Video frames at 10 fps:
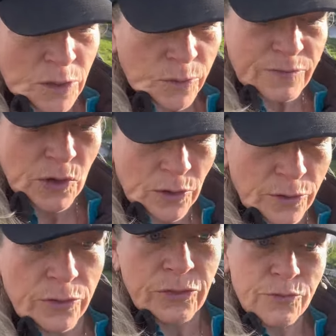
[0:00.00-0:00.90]
We've
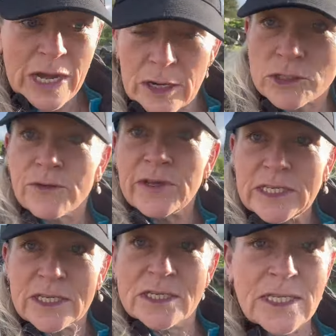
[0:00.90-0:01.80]
got three lots of
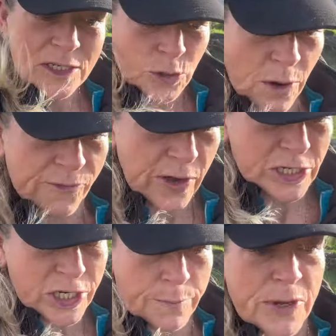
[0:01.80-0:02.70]
visitors into our
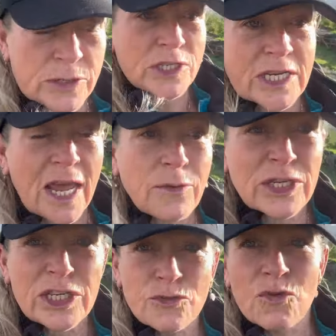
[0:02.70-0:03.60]
friendship barn today,
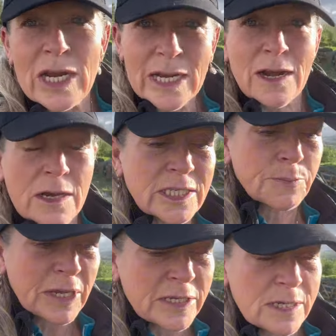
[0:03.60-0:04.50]
which is really nice
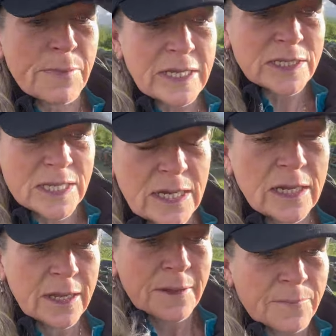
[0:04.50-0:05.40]
because it means that
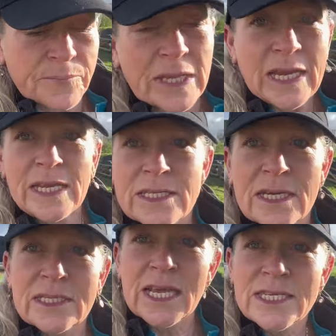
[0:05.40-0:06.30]

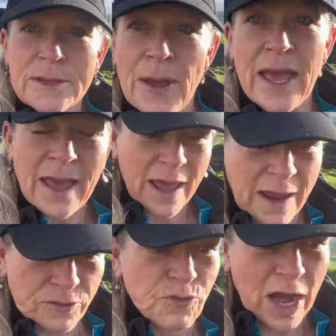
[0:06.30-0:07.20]
Hidde, Teddy Bear
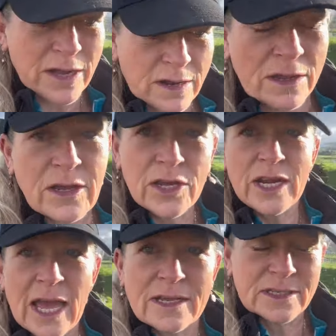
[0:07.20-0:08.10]
and Wren are going
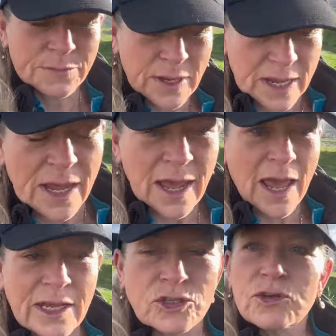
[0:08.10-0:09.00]
to get some
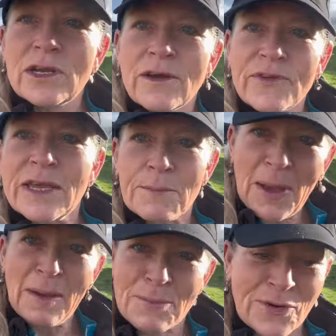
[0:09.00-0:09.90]
extra loving and
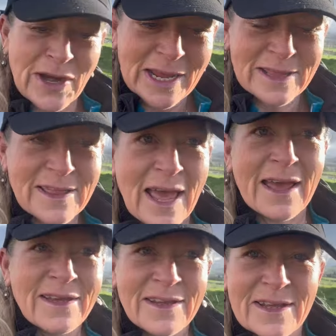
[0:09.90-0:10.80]
pampering in
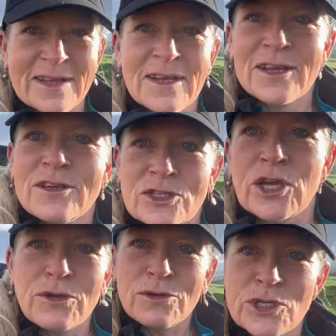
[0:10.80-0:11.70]
there.
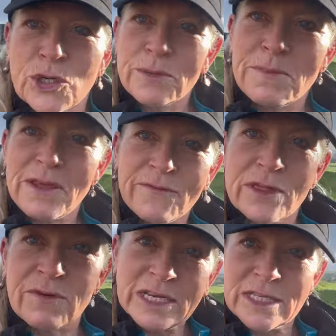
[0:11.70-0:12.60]
So join me for
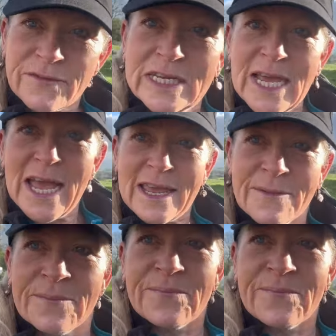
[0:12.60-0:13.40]
the rest of the day.